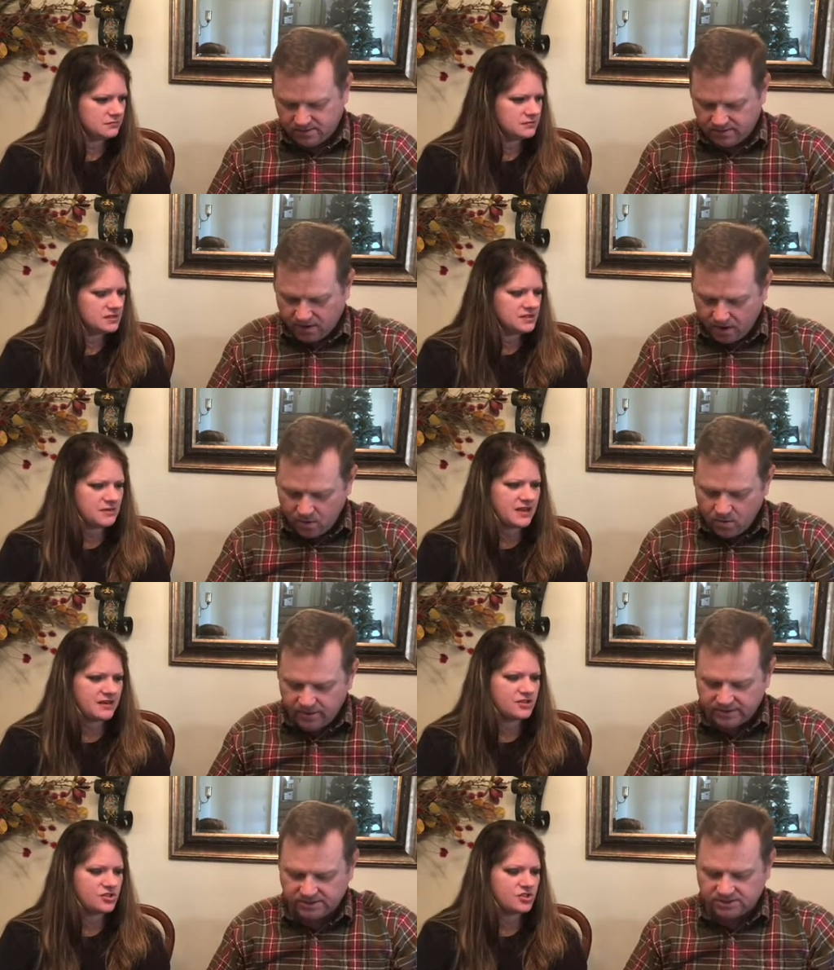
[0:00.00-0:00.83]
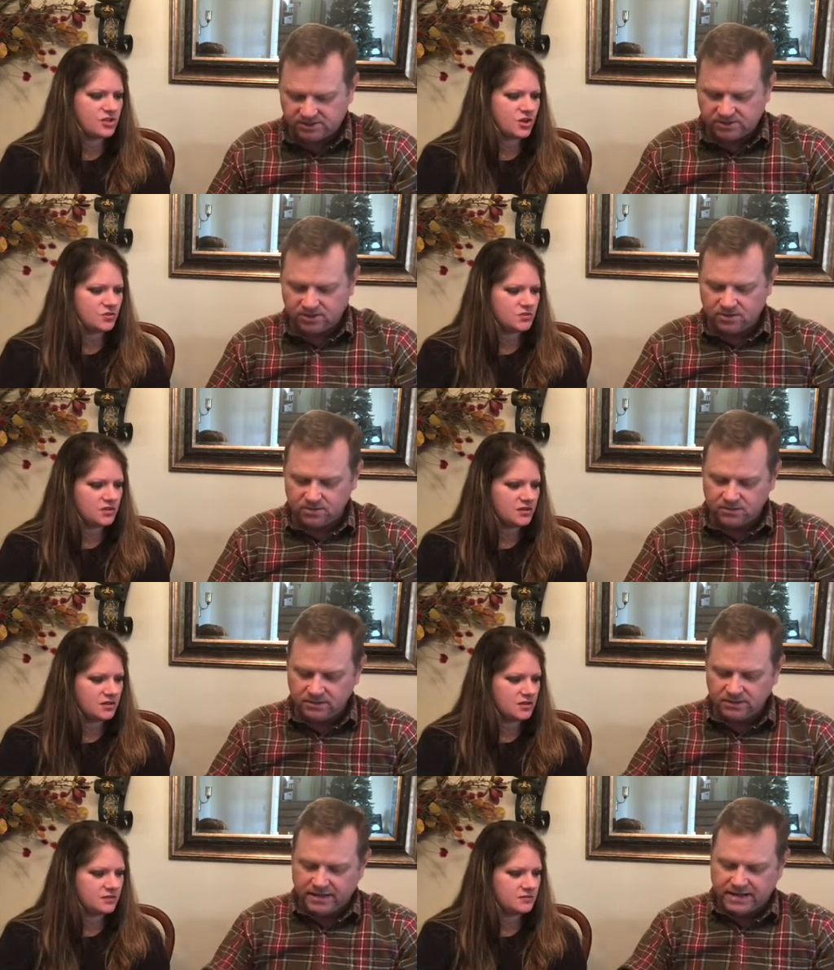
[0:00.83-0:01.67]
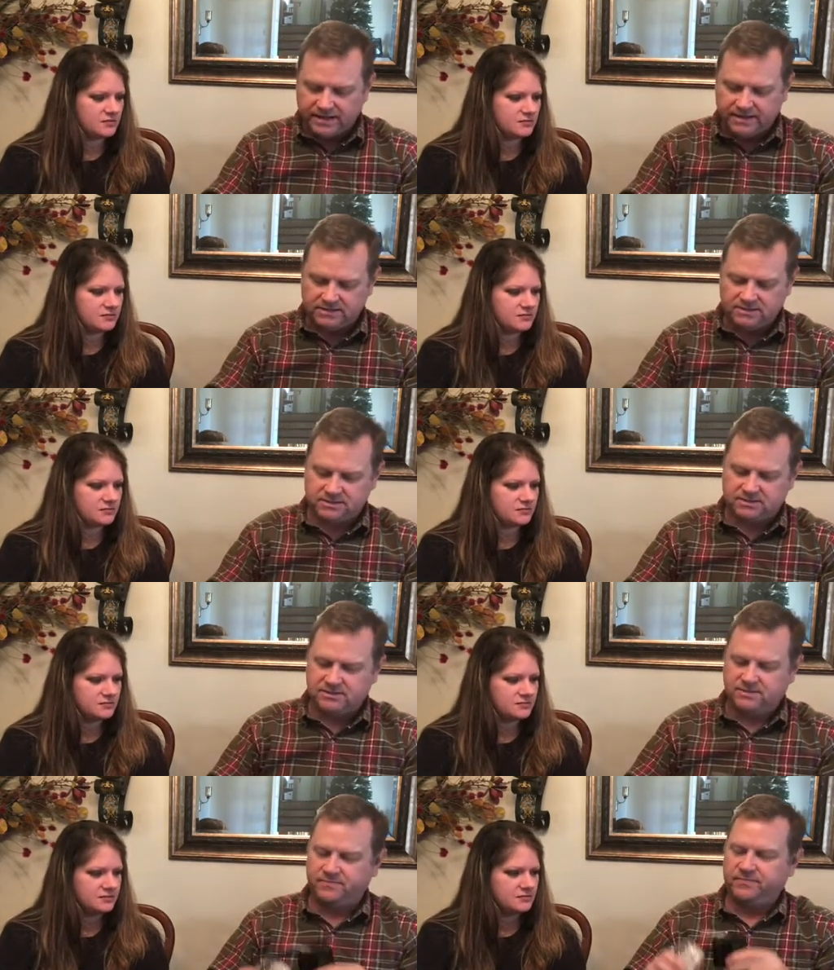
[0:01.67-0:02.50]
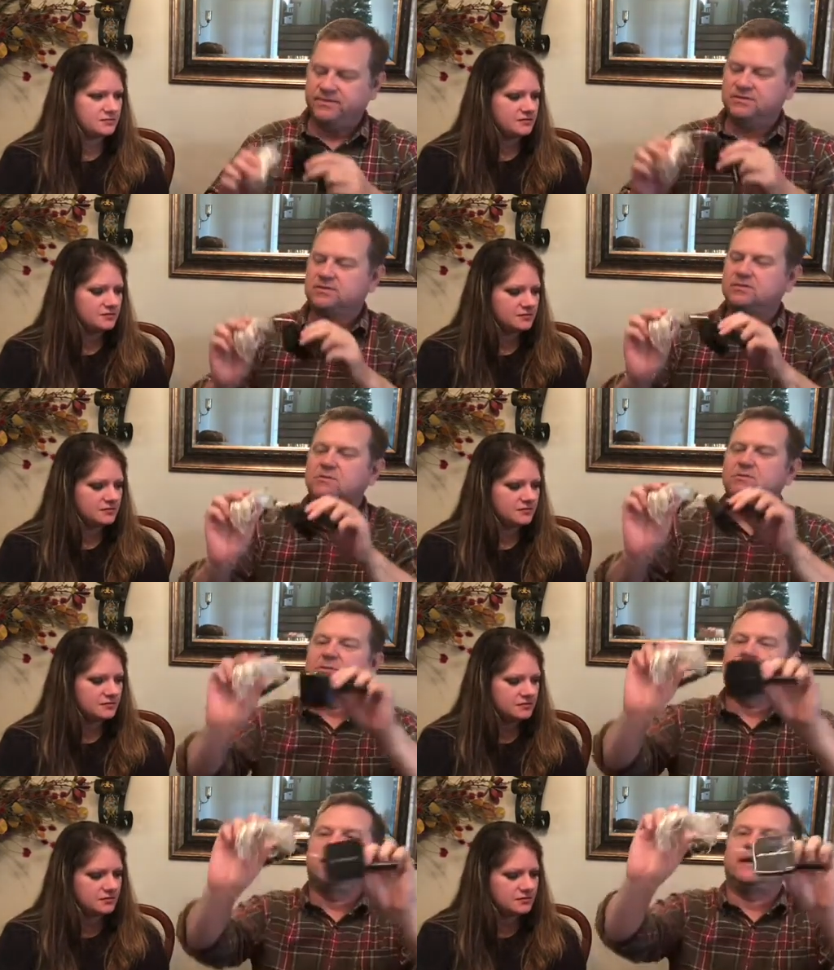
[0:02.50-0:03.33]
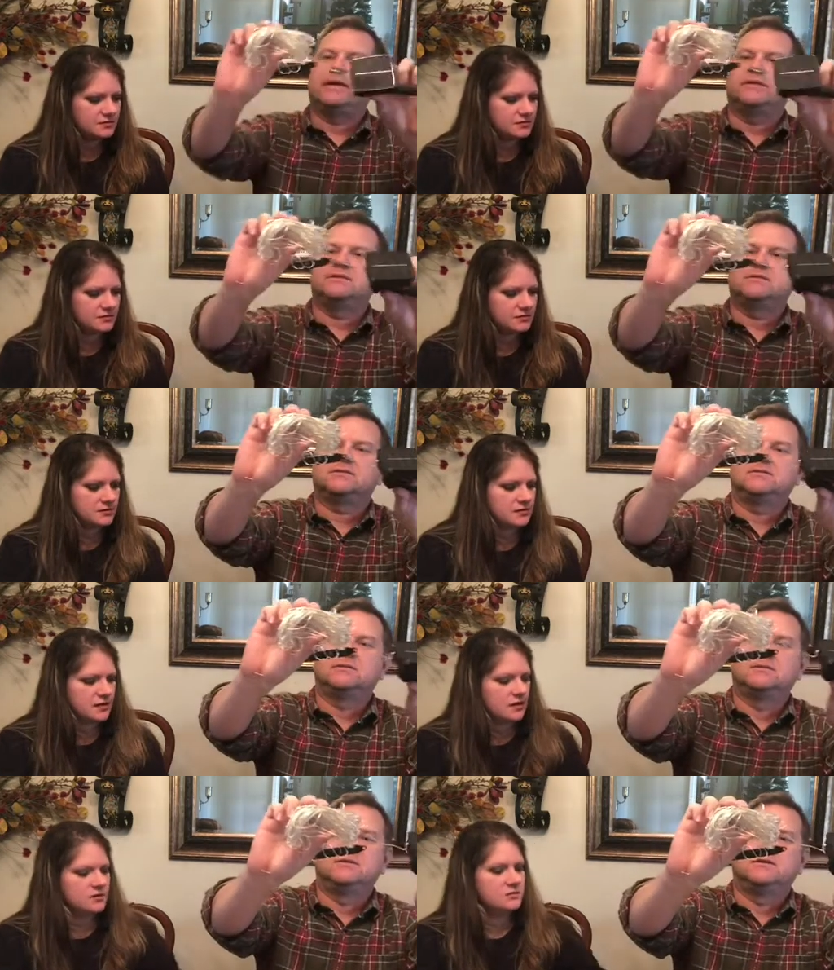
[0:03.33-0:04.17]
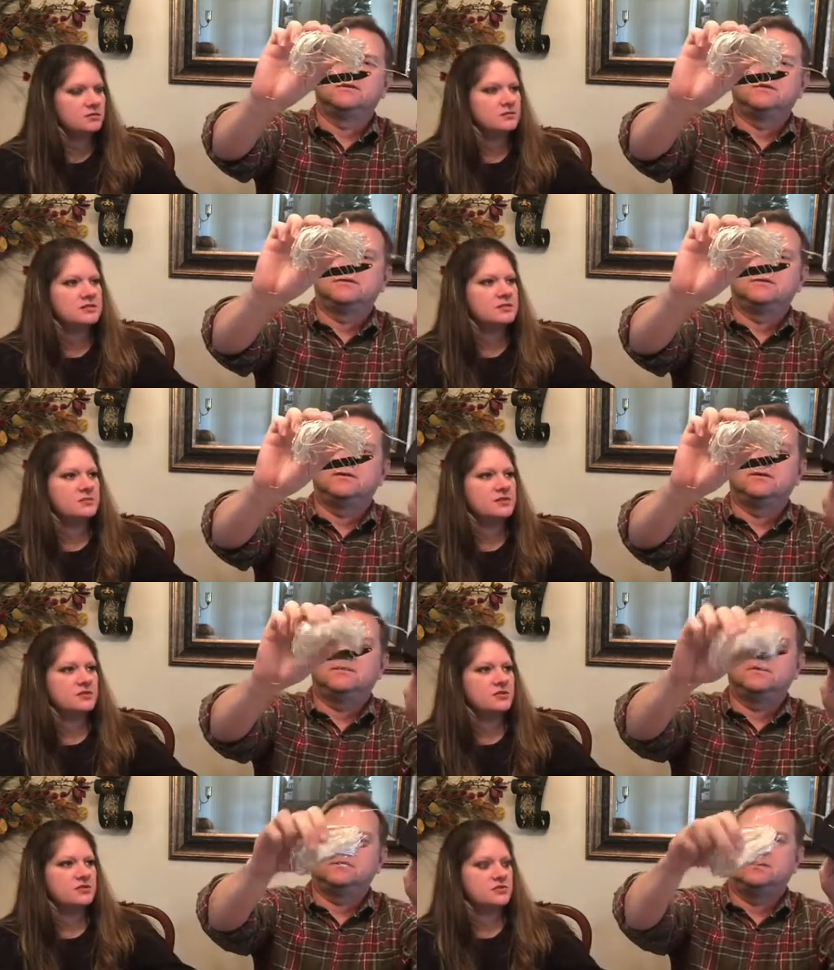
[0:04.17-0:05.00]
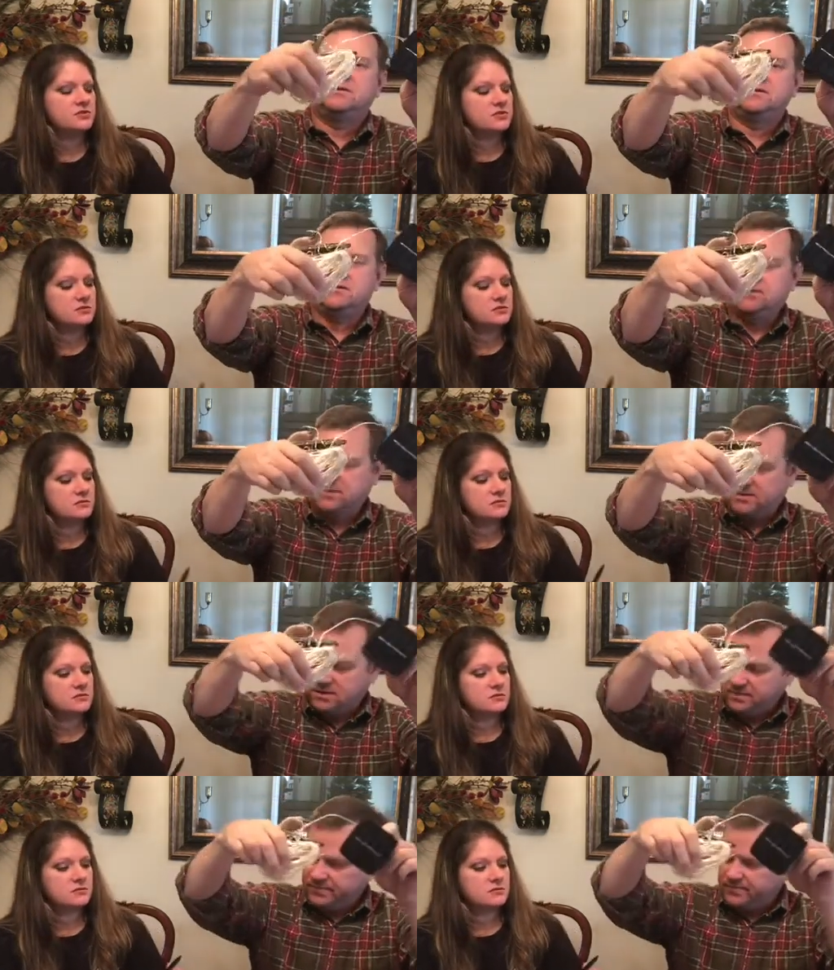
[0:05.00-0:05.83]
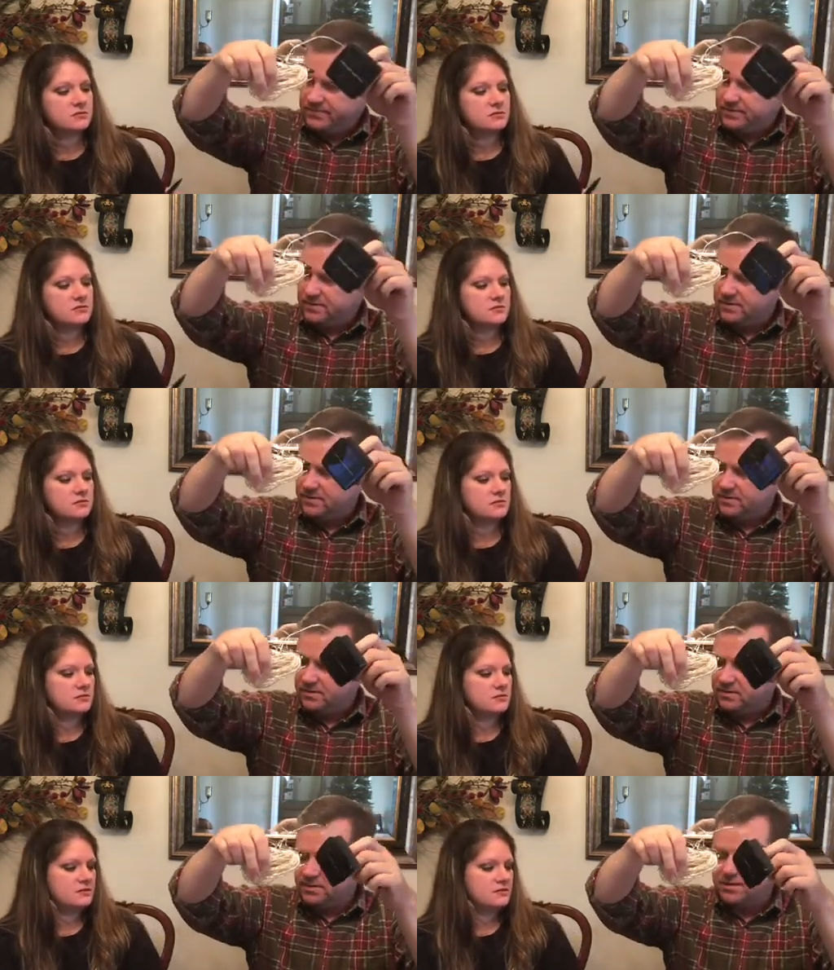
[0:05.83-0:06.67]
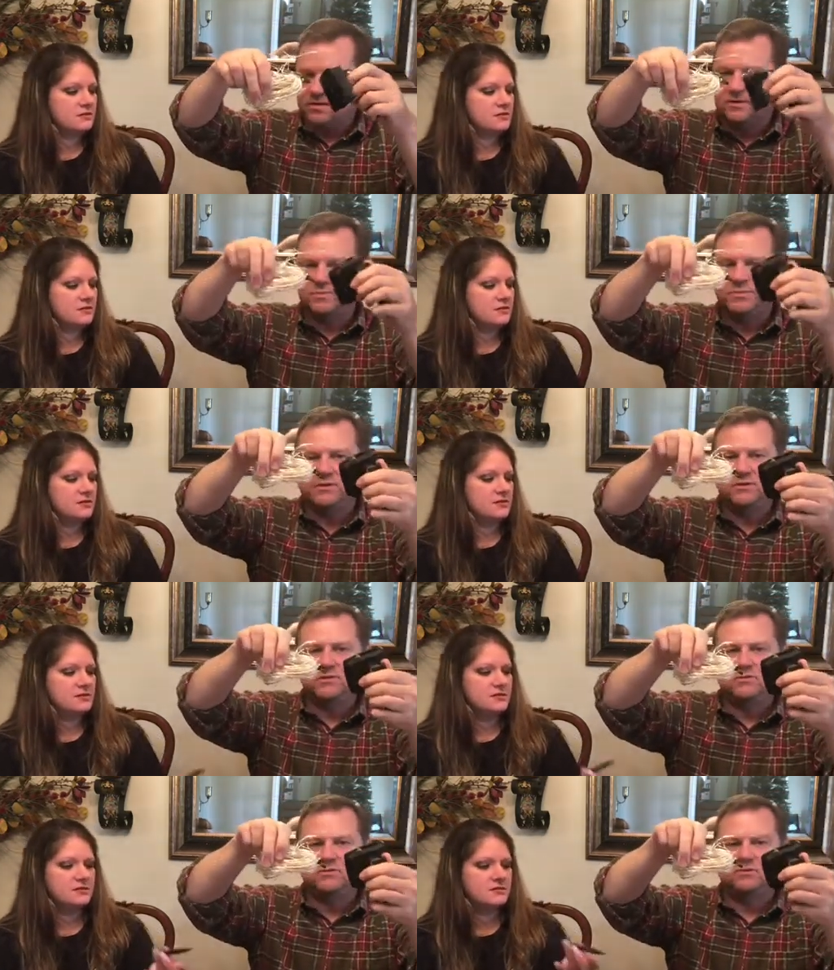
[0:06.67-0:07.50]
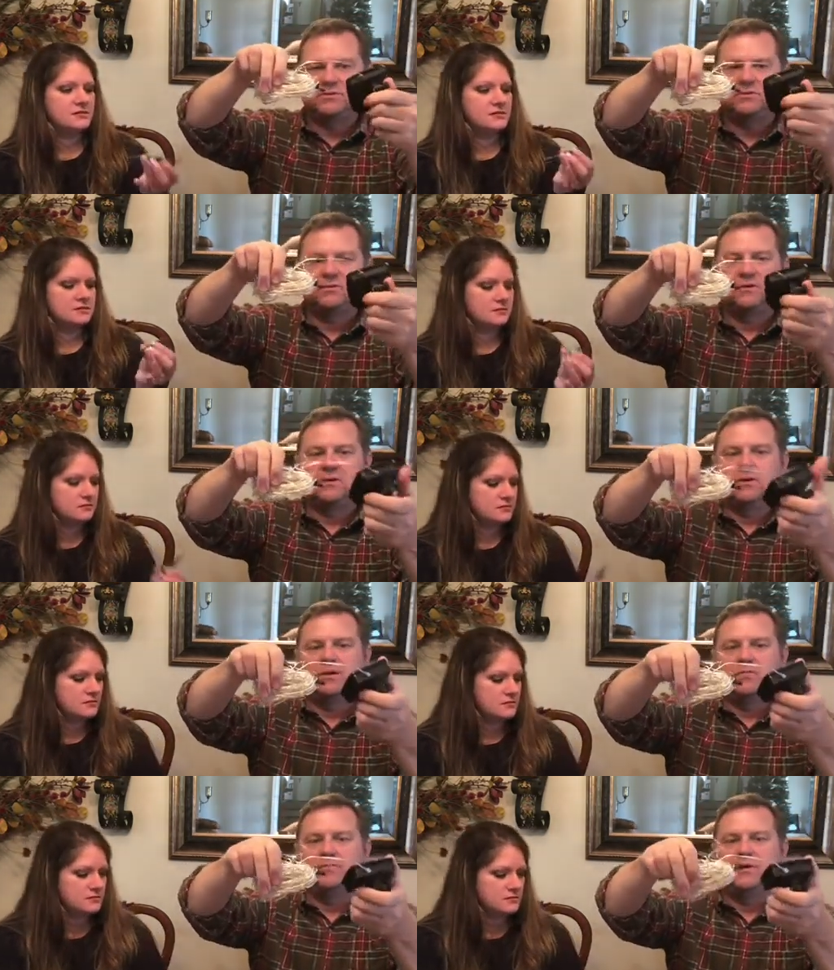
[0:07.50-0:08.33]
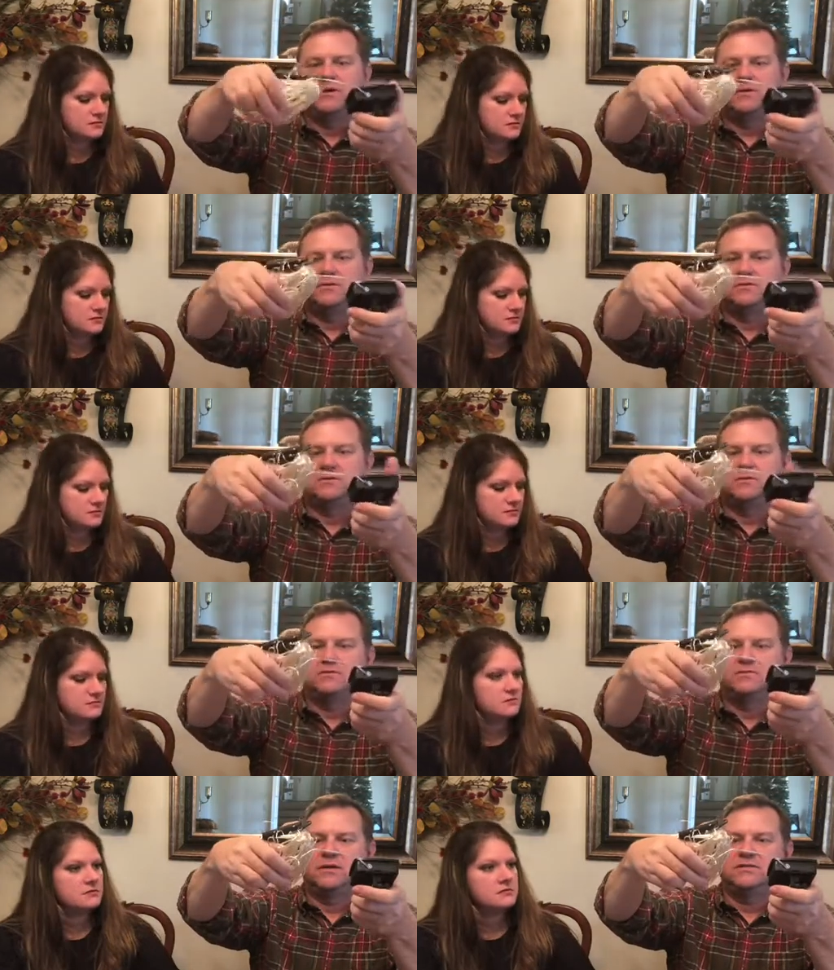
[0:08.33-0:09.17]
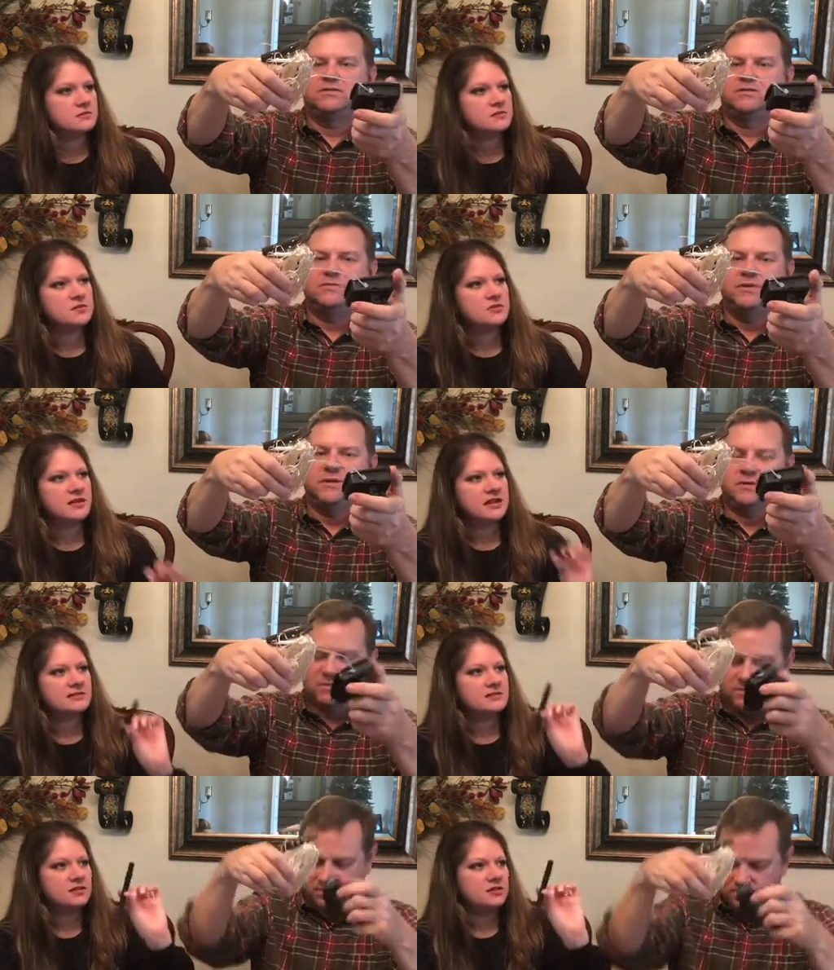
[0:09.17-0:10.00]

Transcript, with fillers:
Speaker 1: Some oh, it's solar. solar lights. Solar lights.
Speaker 2: Oh, it's been used.
Speaker 1: Yeah, it's been used, but might still be so it good. has the